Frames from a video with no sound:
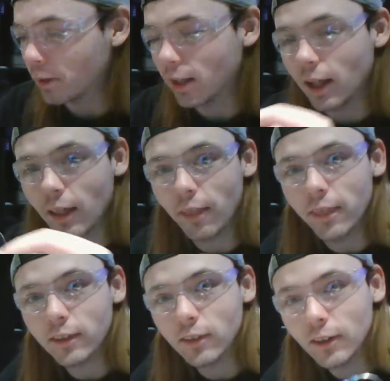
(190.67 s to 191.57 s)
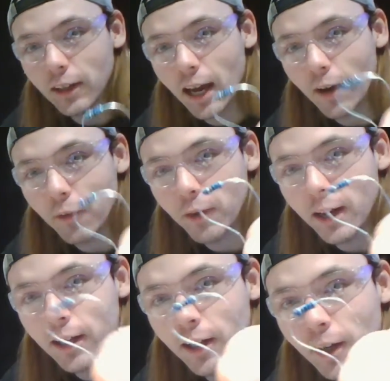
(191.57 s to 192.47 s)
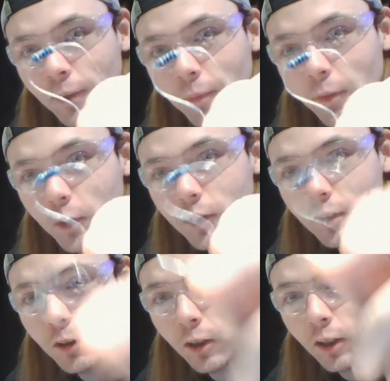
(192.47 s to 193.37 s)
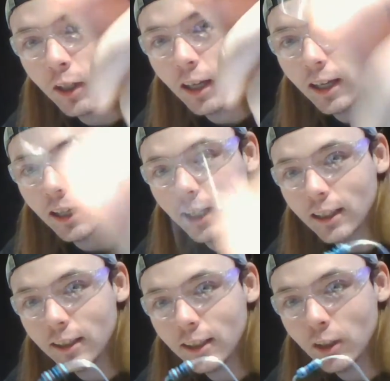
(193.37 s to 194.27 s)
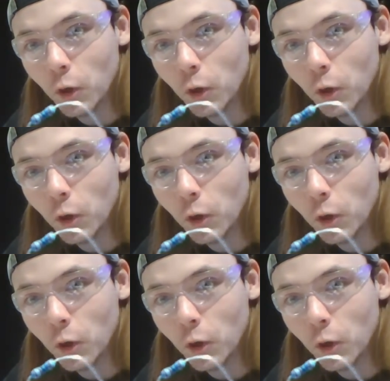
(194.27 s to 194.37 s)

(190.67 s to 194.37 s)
But this little guy right here withstood 19